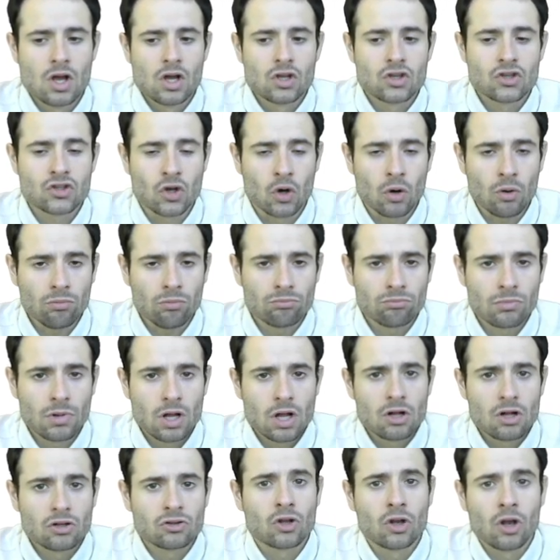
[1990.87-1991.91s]
So,
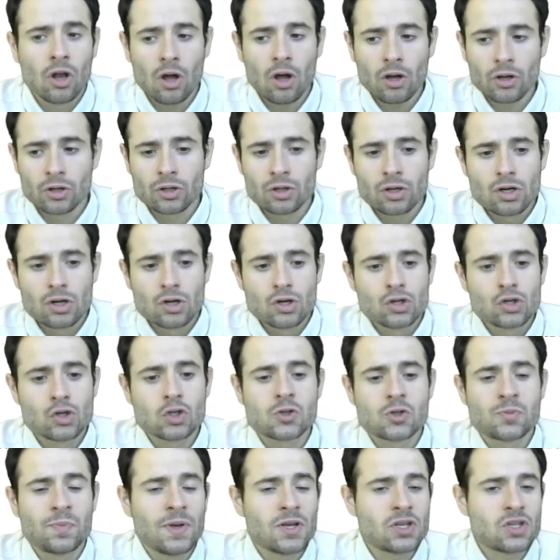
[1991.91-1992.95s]
the lawyer should
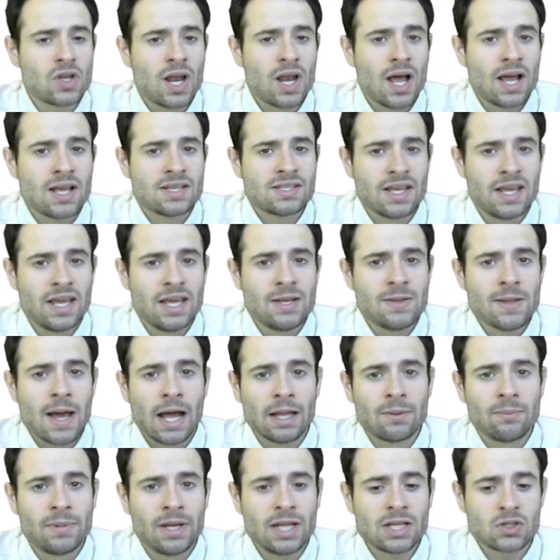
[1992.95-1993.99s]
specialize in
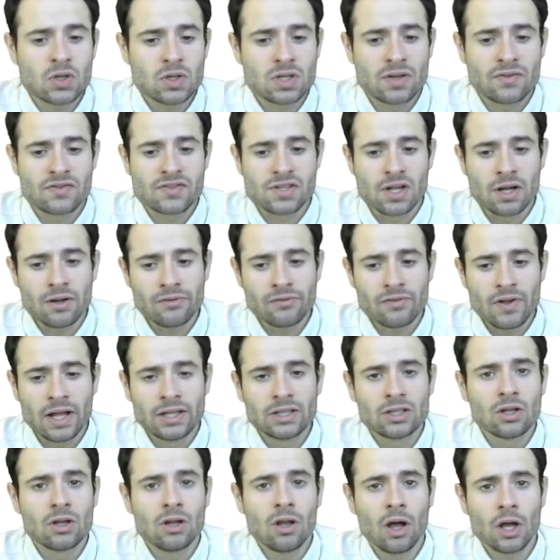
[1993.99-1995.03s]
administrative stuff
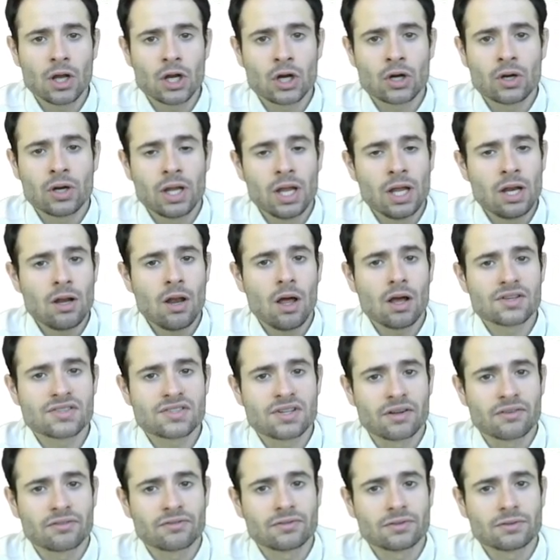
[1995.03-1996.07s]
and the lawyer in law
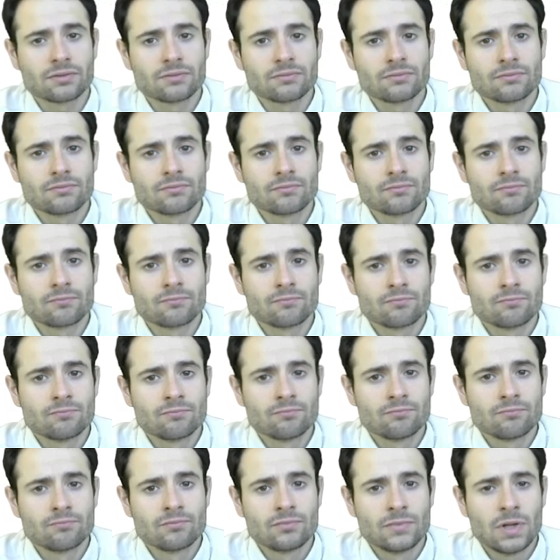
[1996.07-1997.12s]
stuff.
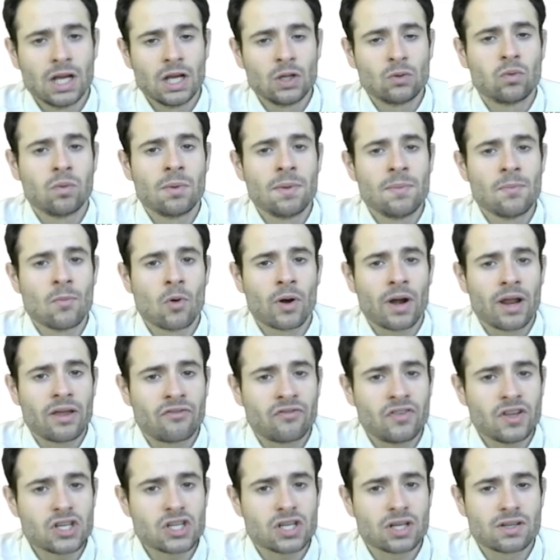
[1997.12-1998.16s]
It will be more
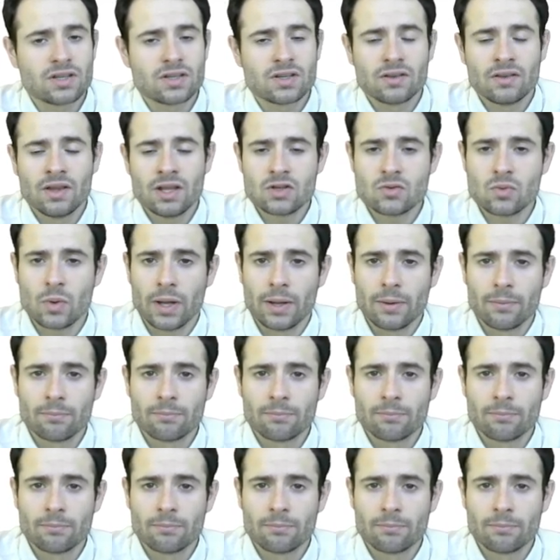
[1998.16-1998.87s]
efficient this way.